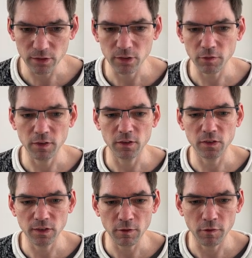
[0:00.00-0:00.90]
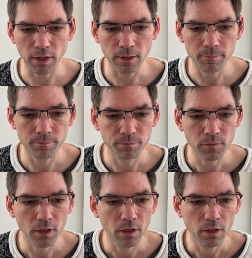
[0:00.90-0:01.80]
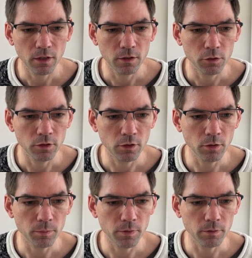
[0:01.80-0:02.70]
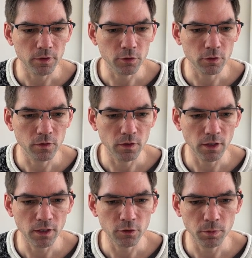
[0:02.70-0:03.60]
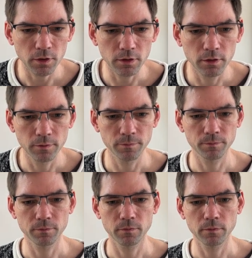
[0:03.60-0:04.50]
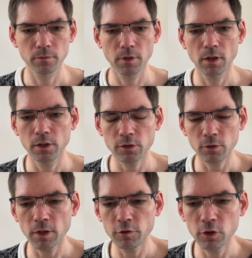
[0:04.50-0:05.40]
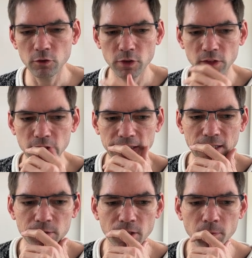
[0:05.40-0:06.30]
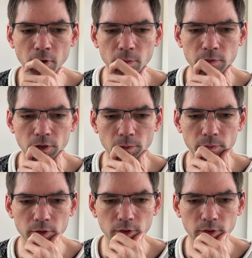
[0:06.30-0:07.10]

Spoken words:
It's nothing to sniff at. Nope, let's go to the next one. So quite a few interesting games that have popped up.